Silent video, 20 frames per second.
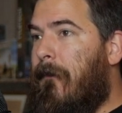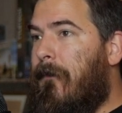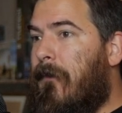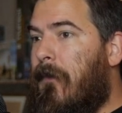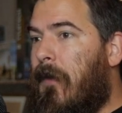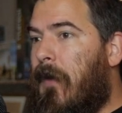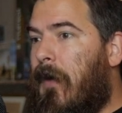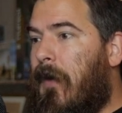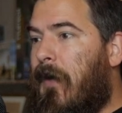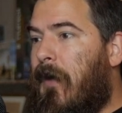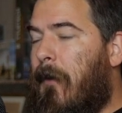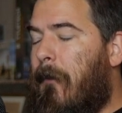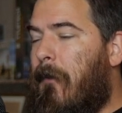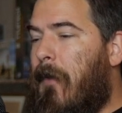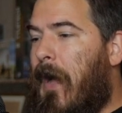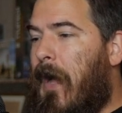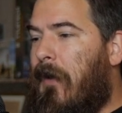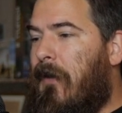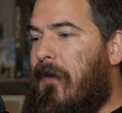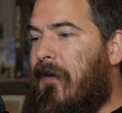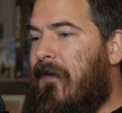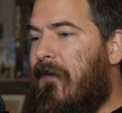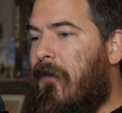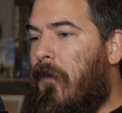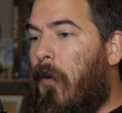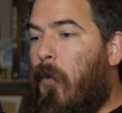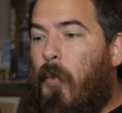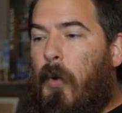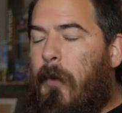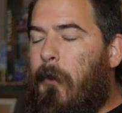Alex,
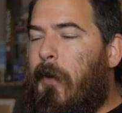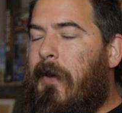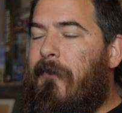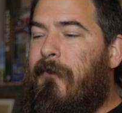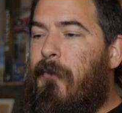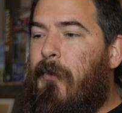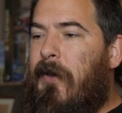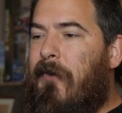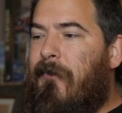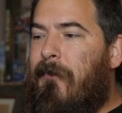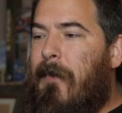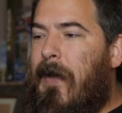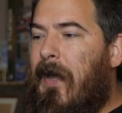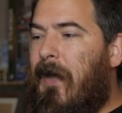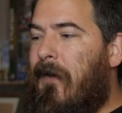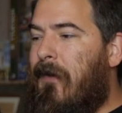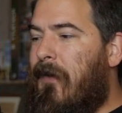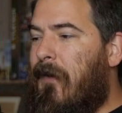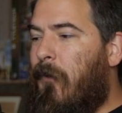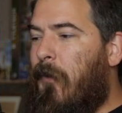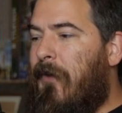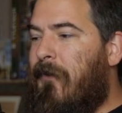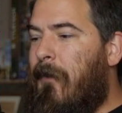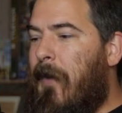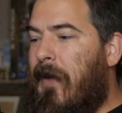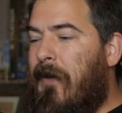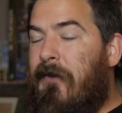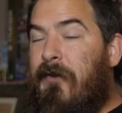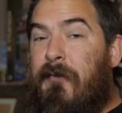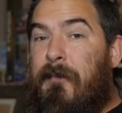we've made
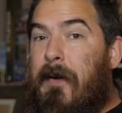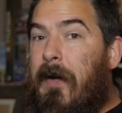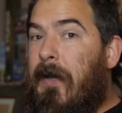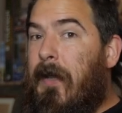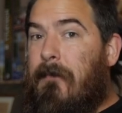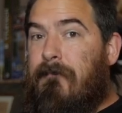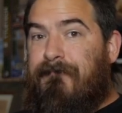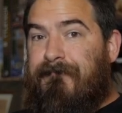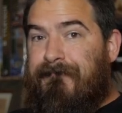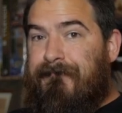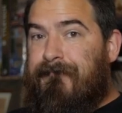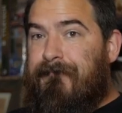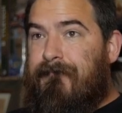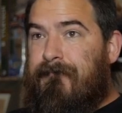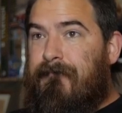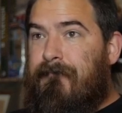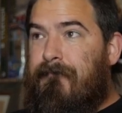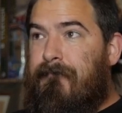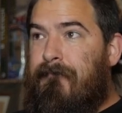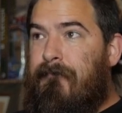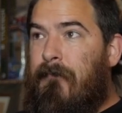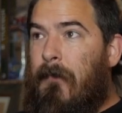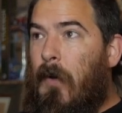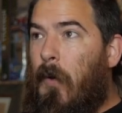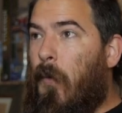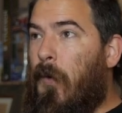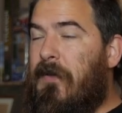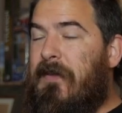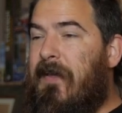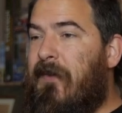a new buddy.
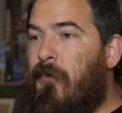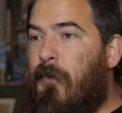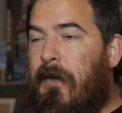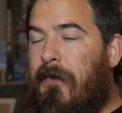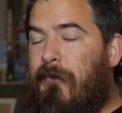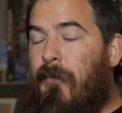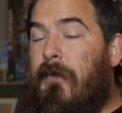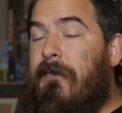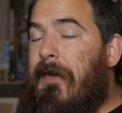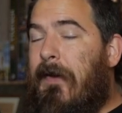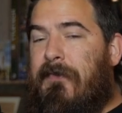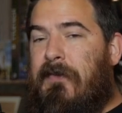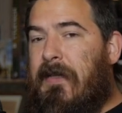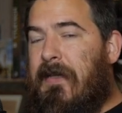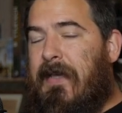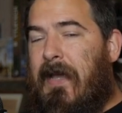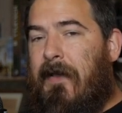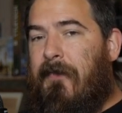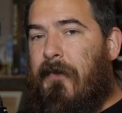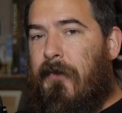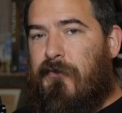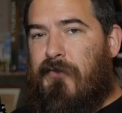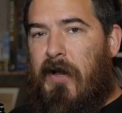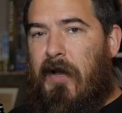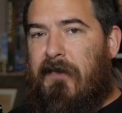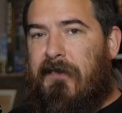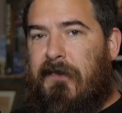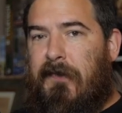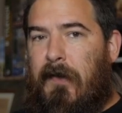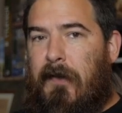Or at least we've definitely gained the
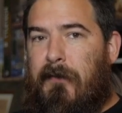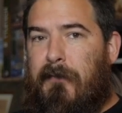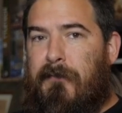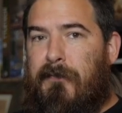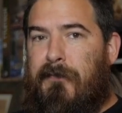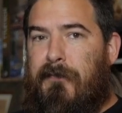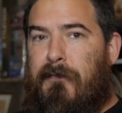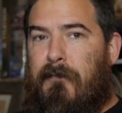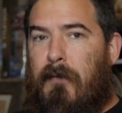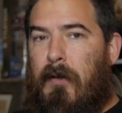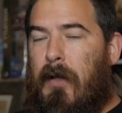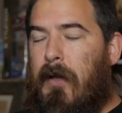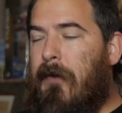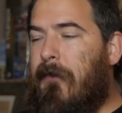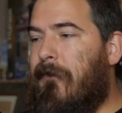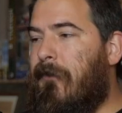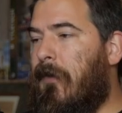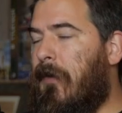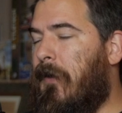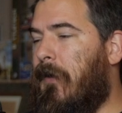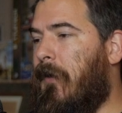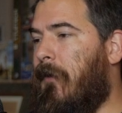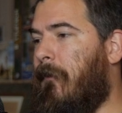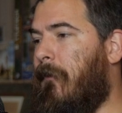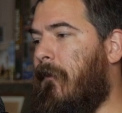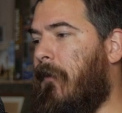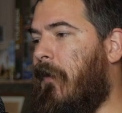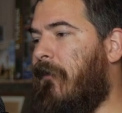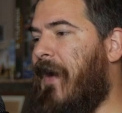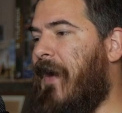trust of
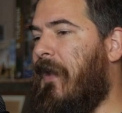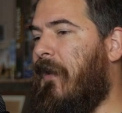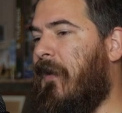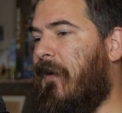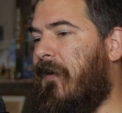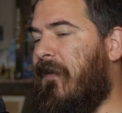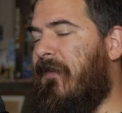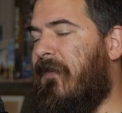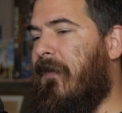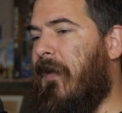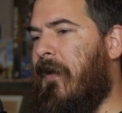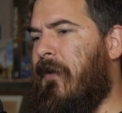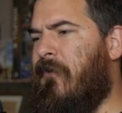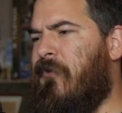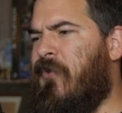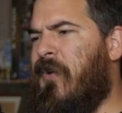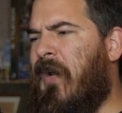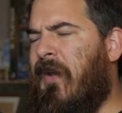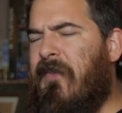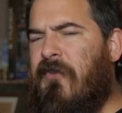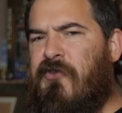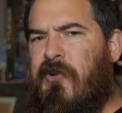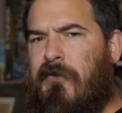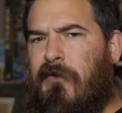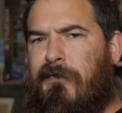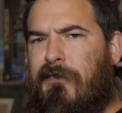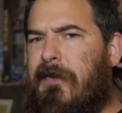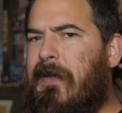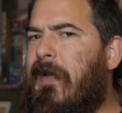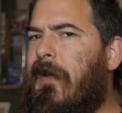Alex and kind of the general
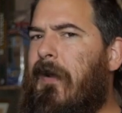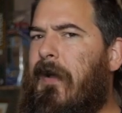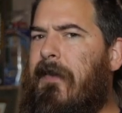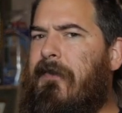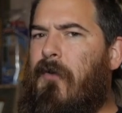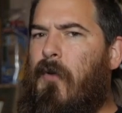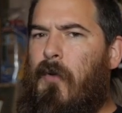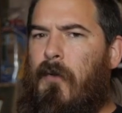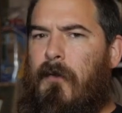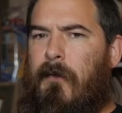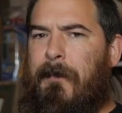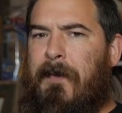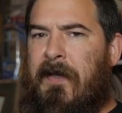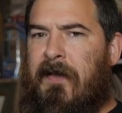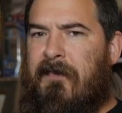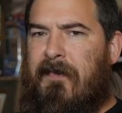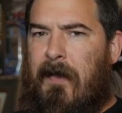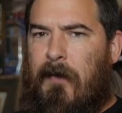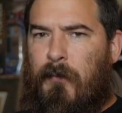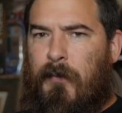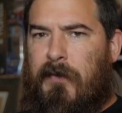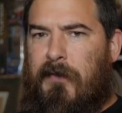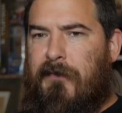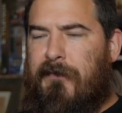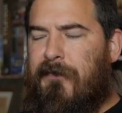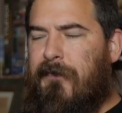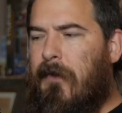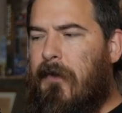fleet as a whole, because that would have